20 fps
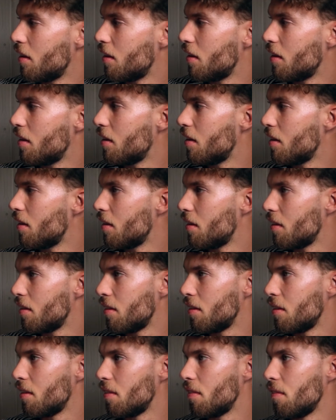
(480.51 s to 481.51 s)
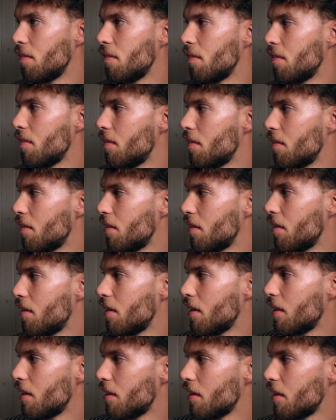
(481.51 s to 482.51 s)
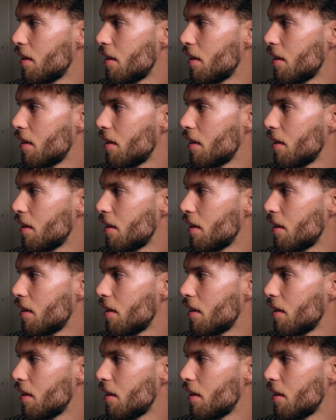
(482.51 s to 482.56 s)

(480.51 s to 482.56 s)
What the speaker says: (silent)